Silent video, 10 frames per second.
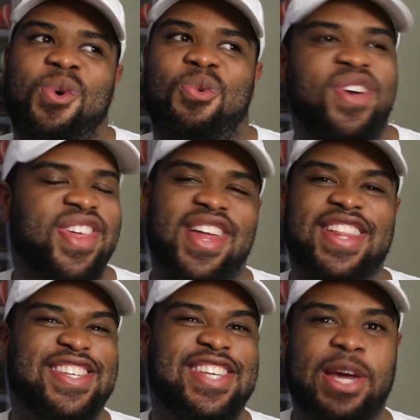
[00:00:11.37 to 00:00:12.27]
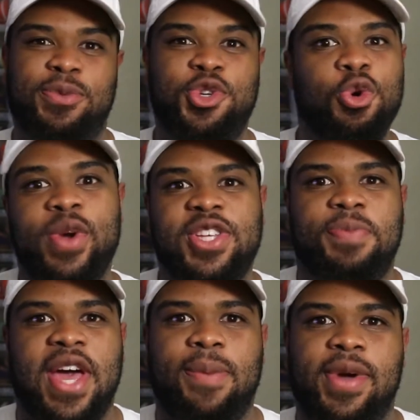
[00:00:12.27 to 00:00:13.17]
within like the same 2-week
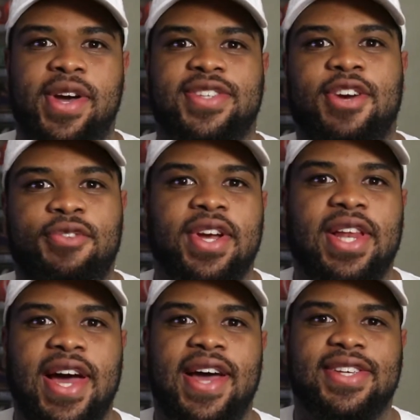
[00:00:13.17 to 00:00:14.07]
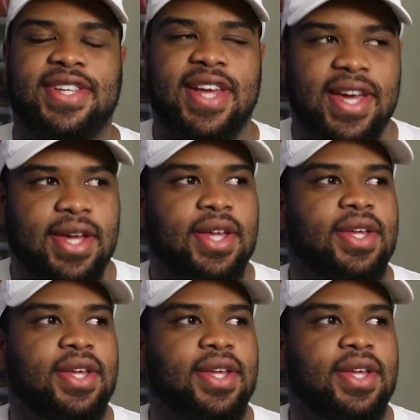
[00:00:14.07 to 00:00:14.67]
span because I realized like